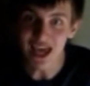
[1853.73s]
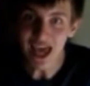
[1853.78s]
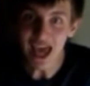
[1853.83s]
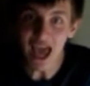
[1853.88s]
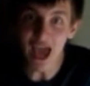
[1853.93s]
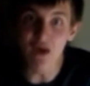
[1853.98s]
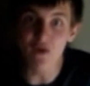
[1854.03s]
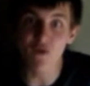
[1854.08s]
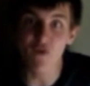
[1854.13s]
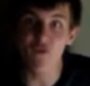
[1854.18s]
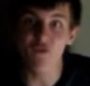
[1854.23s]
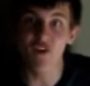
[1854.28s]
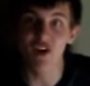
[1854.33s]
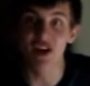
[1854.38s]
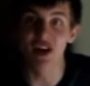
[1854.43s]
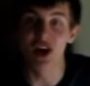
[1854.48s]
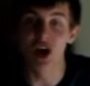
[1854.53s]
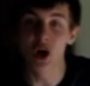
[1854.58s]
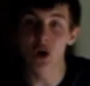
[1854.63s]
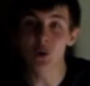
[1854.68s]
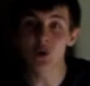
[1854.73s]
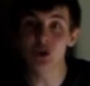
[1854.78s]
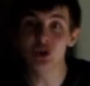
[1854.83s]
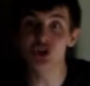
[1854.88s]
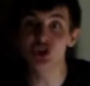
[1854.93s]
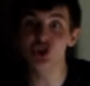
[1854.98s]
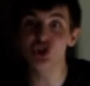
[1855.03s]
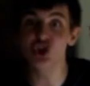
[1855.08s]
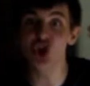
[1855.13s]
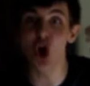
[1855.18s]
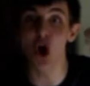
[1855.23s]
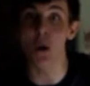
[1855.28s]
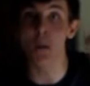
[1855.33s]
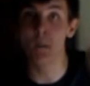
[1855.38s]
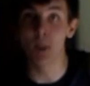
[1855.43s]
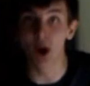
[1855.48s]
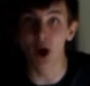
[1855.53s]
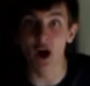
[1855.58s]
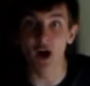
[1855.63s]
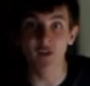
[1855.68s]
Everything was so
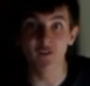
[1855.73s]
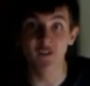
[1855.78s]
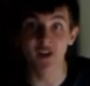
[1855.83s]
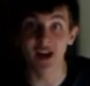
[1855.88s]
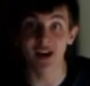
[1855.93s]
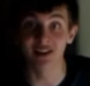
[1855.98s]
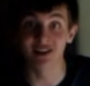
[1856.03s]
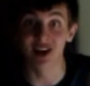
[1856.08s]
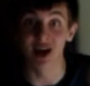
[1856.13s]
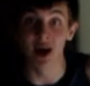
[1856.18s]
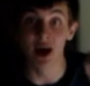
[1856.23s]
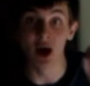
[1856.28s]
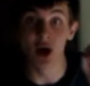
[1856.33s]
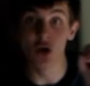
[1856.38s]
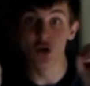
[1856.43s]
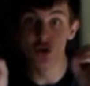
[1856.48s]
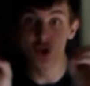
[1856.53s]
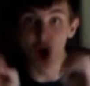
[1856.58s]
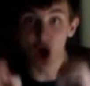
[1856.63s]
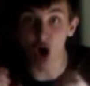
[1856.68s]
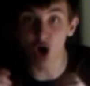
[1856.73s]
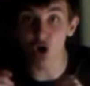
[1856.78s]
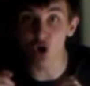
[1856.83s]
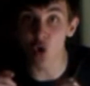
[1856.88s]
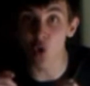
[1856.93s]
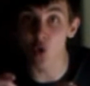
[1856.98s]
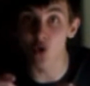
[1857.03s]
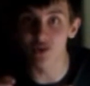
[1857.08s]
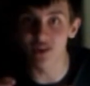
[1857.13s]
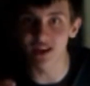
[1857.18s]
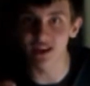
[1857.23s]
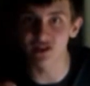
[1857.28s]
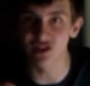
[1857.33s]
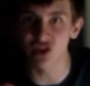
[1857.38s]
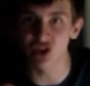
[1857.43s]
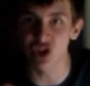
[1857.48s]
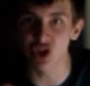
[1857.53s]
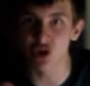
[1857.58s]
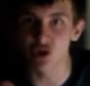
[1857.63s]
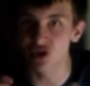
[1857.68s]
perfect. Noddle was
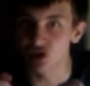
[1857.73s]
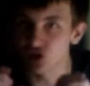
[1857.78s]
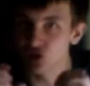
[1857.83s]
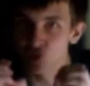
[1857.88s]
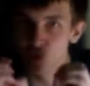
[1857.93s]
executed